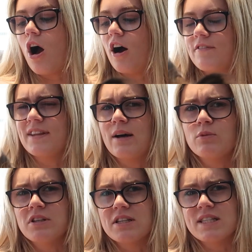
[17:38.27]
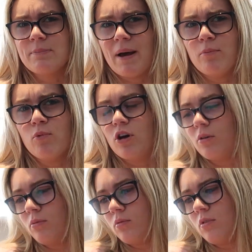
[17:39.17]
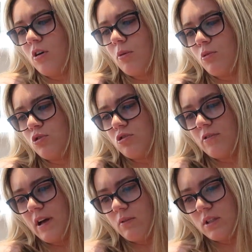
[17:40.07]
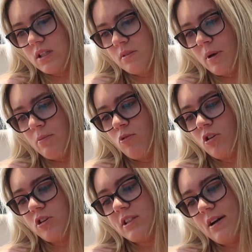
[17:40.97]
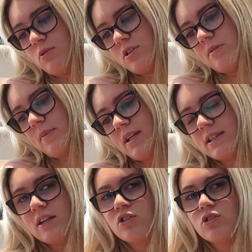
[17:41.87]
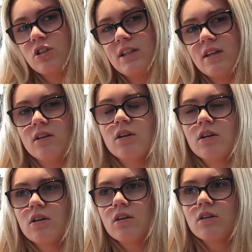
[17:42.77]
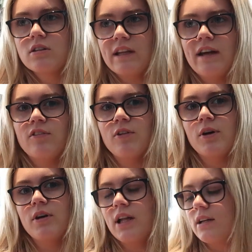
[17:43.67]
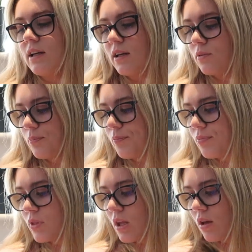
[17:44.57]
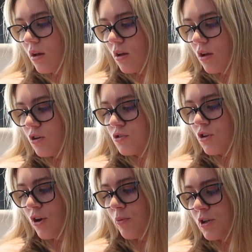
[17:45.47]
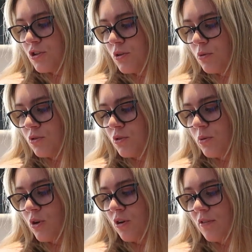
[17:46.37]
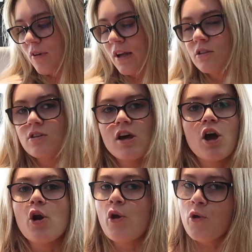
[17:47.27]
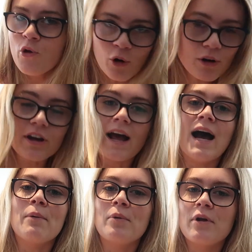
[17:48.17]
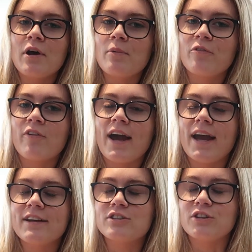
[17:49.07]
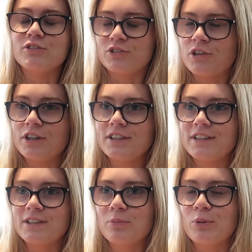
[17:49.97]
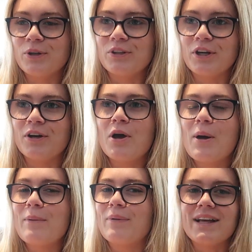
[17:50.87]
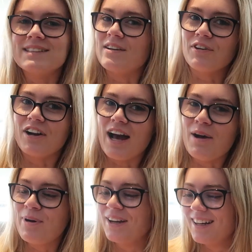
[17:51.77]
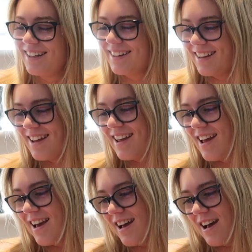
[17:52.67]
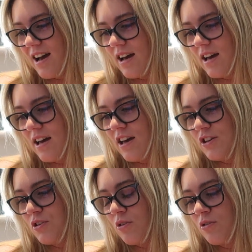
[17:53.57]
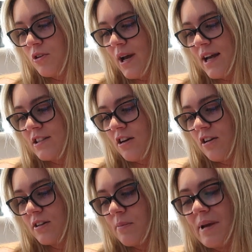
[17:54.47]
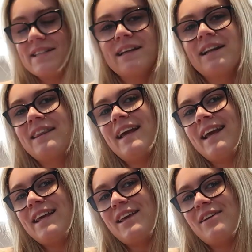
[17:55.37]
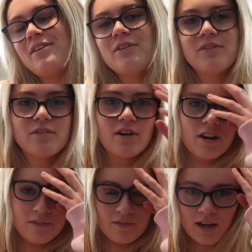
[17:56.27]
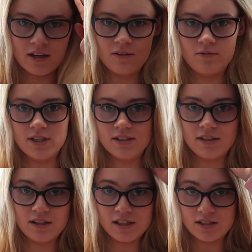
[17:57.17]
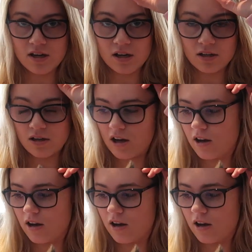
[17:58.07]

I think that one's a spam one. I'm not sure if that one's a spam one, because that one doesn't make sense, because I didn't take a photo that day. So wish you would do an OnlyFans. Not gonna happen, I'm afraid. So sorry to disappoint you, but that's never gonna happen. Your new hairstyle looks amazing. Thank you. I've had it recently done.